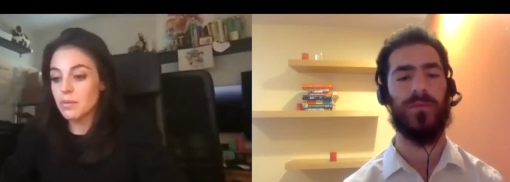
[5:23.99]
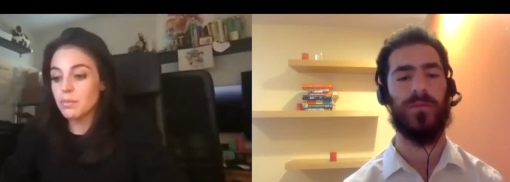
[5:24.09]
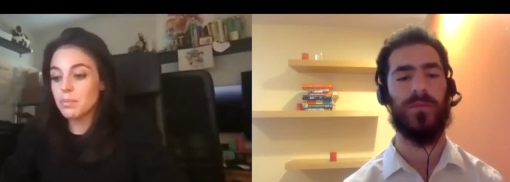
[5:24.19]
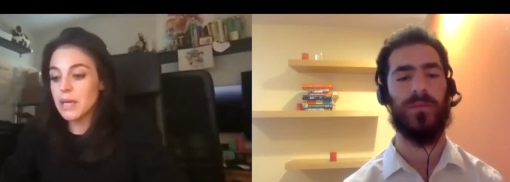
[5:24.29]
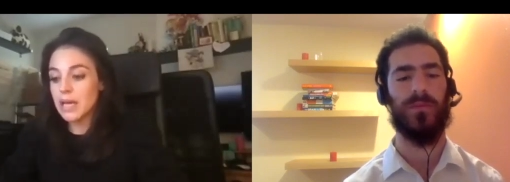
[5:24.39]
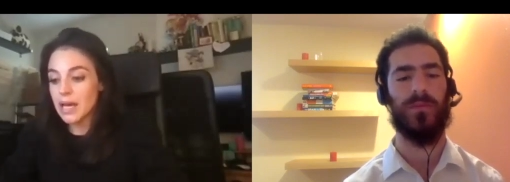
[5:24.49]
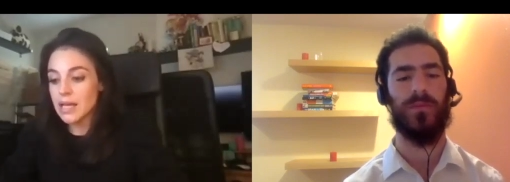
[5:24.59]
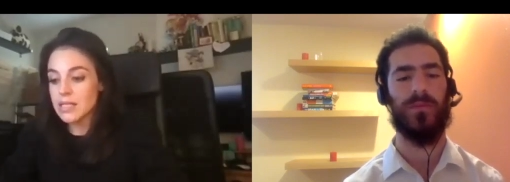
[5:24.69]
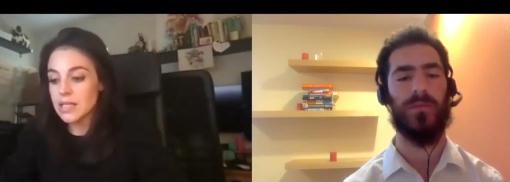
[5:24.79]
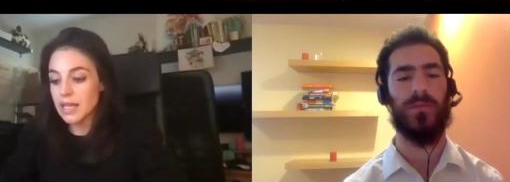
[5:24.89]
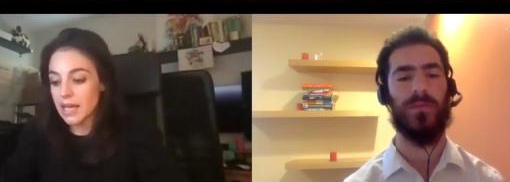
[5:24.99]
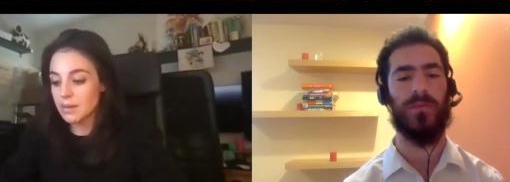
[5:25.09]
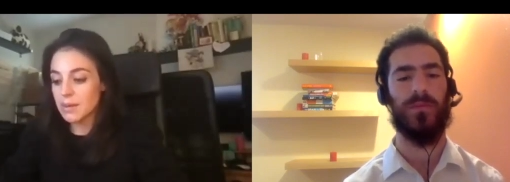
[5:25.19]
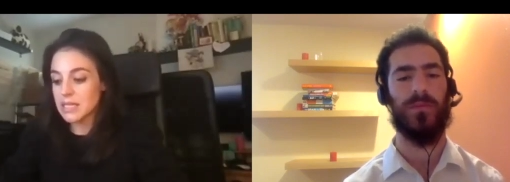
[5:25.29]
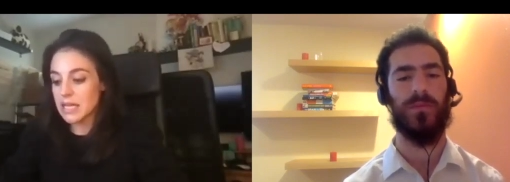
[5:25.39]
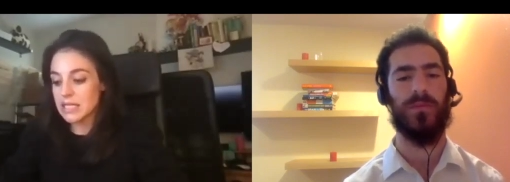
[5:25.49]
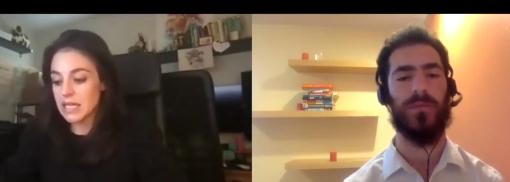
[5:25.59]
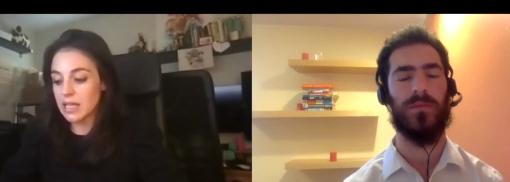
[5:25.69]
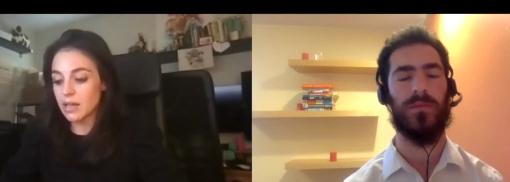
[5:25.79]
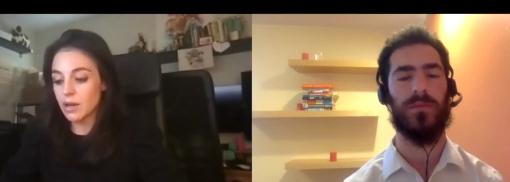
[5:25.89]
Speaker 1: because cannabis
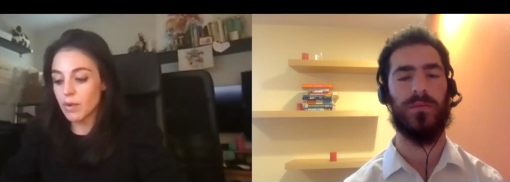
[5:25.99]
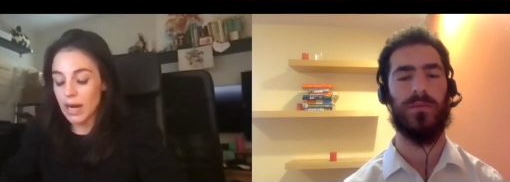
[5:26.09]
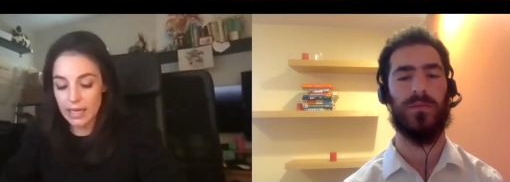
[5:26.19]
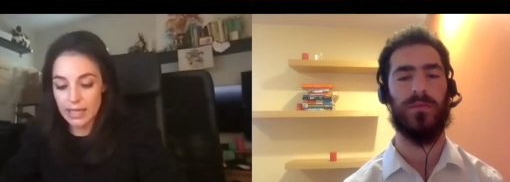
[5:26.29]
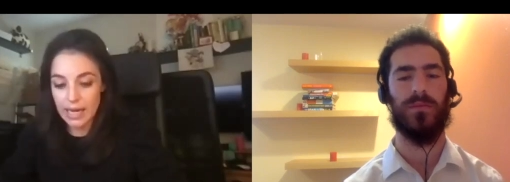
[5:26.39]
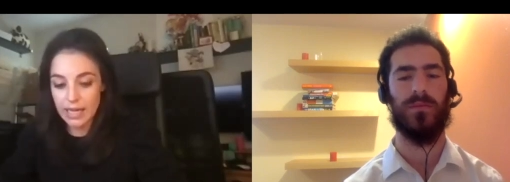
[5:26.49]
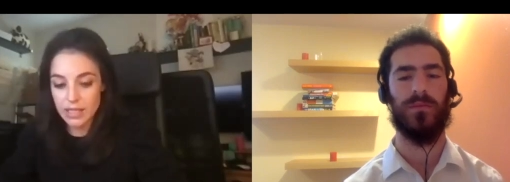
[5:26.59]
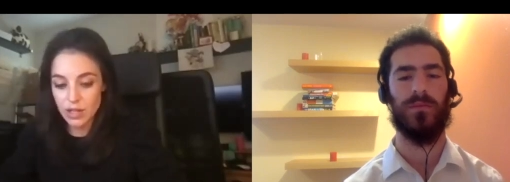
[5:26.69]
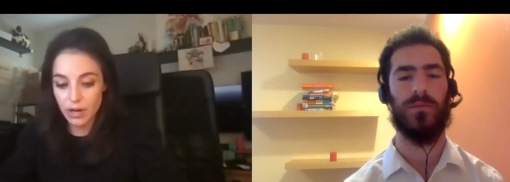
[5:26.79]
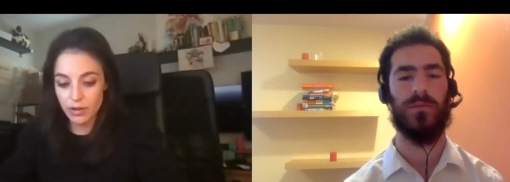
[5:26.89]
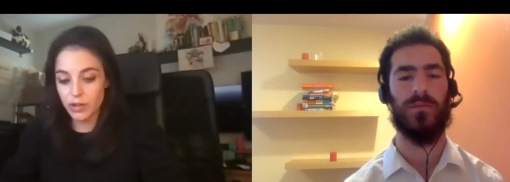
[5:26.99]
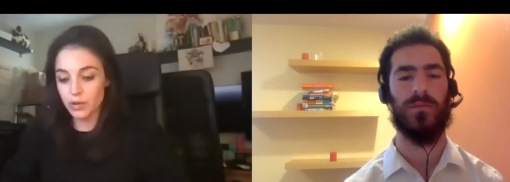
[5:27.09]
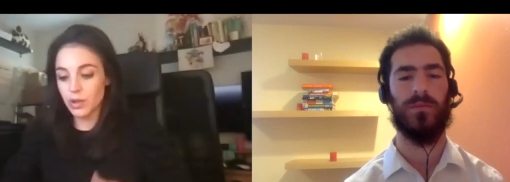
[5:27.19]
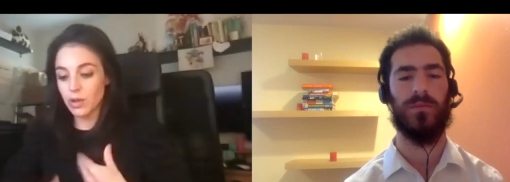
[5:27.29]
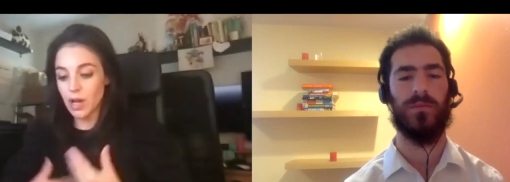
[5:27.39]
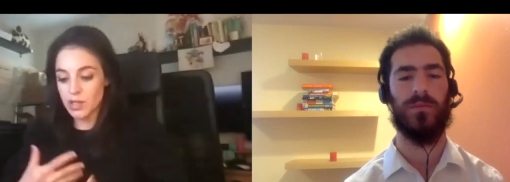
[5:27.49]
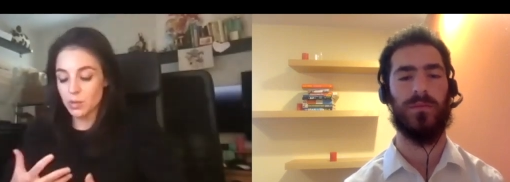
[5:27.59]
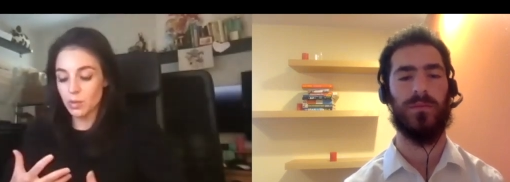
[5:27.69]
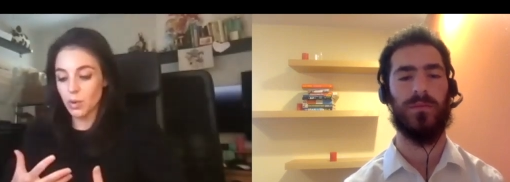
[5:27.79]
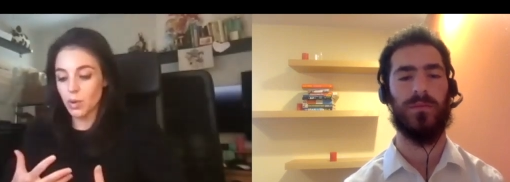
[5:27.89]
isn't recognized or you know the laws
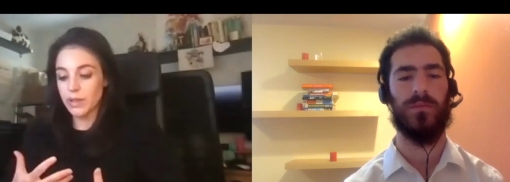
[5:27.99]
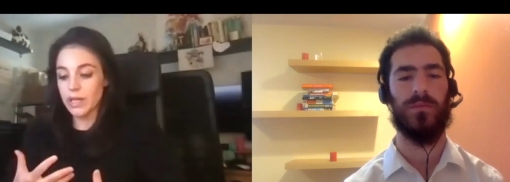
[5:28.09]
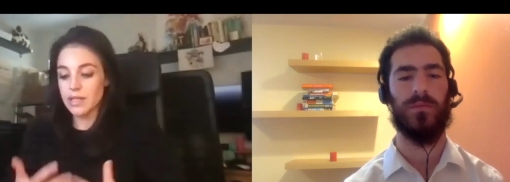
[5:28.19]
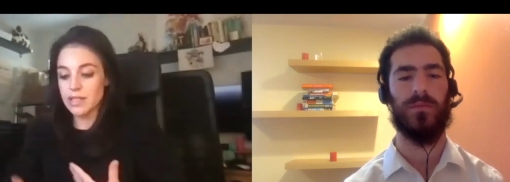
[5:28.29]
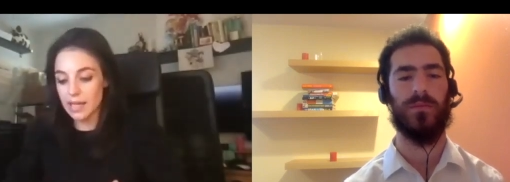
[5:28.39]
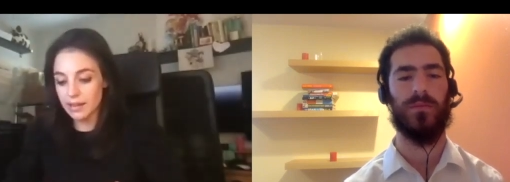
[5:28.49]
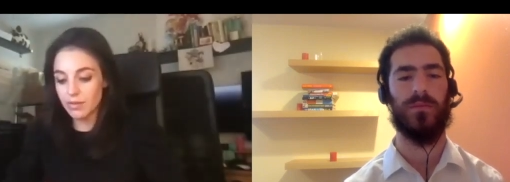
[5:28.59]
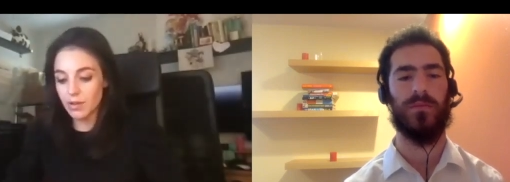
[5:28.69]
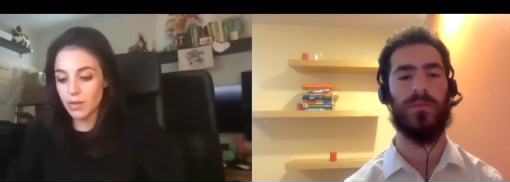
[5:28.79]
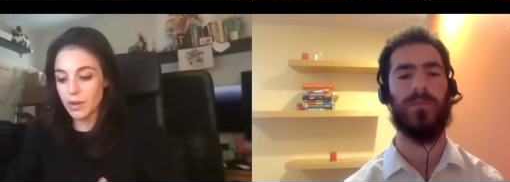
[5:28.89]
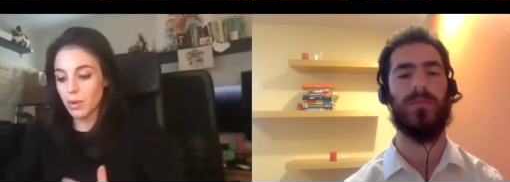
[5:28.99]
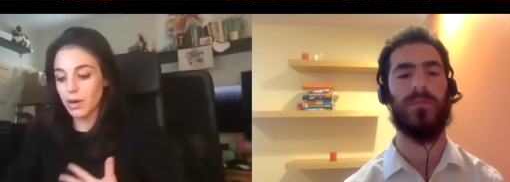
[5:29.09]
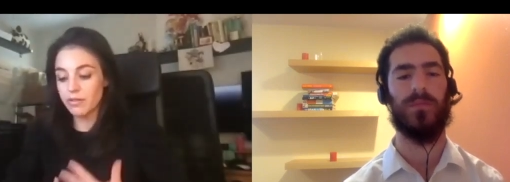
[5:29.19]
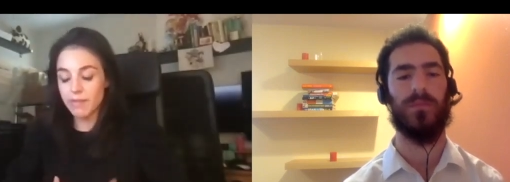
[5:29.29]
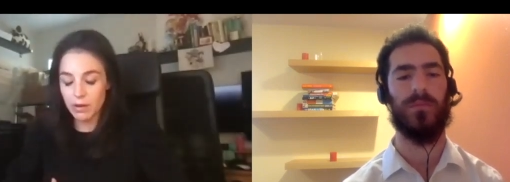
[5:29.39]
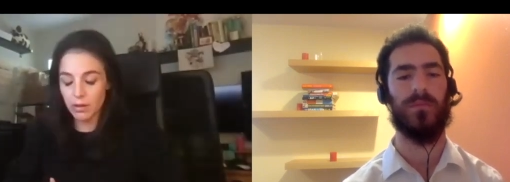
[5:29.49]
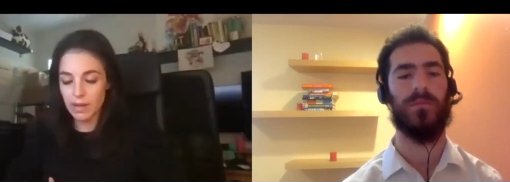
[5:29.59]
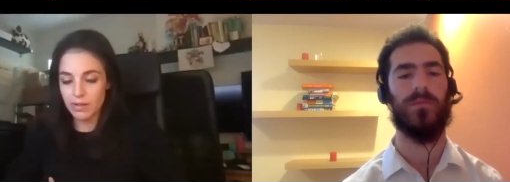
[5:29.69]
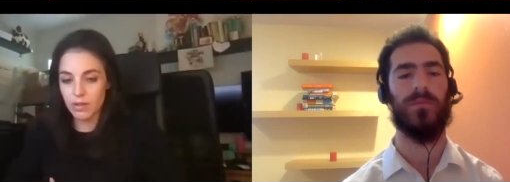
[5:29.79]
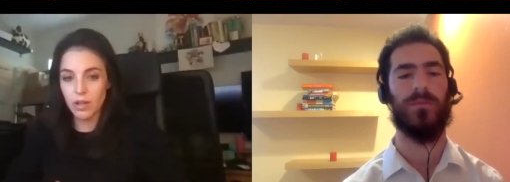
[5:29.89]
were only on a state level they weren't on a federal
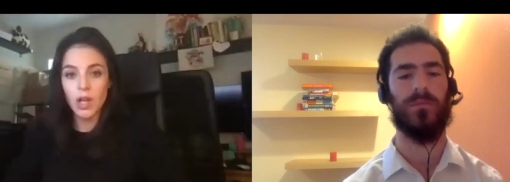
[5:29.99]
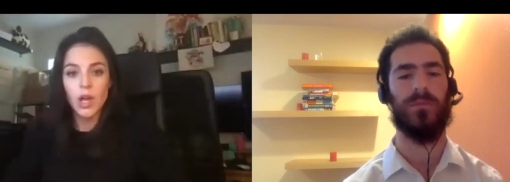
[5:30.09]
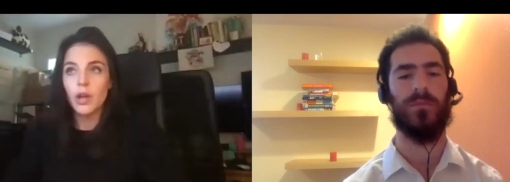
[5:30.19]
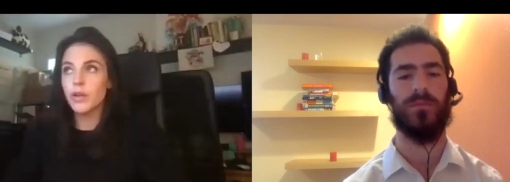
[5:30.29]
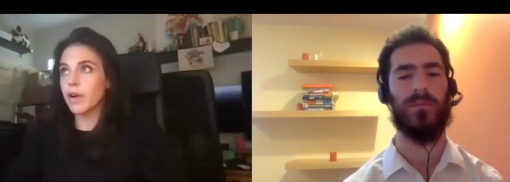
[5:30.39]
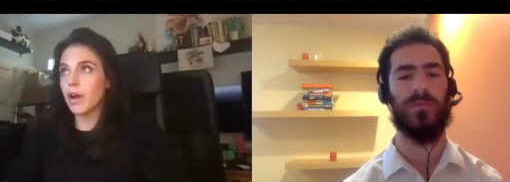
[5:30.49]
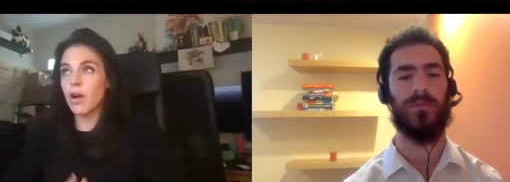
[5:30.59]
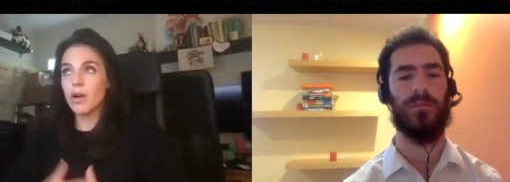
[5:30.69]
level you've got all